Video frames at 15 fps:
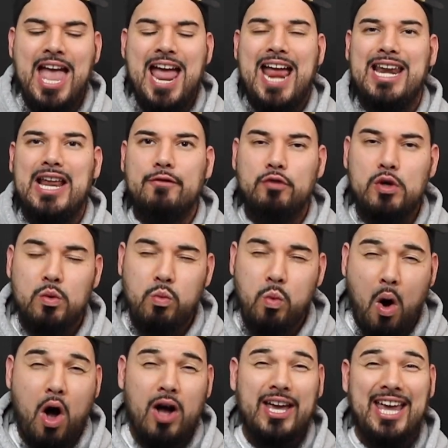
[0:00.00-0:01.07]
and if we
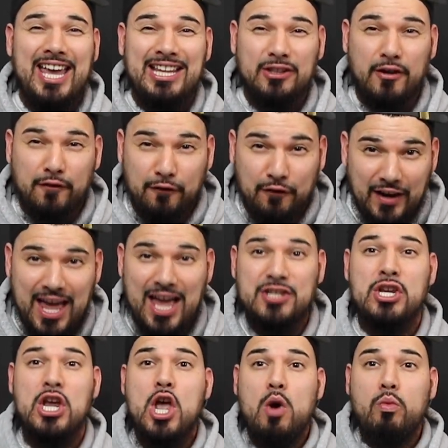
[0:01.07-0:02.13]
walk in the
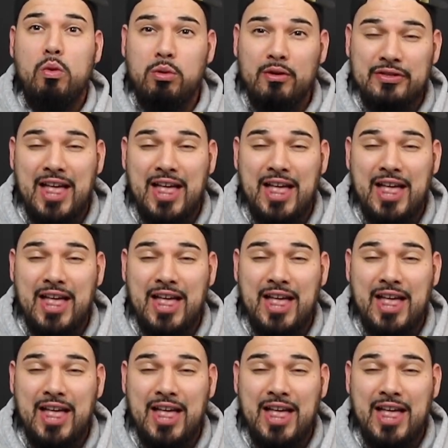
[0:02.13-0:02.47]
flesh, we will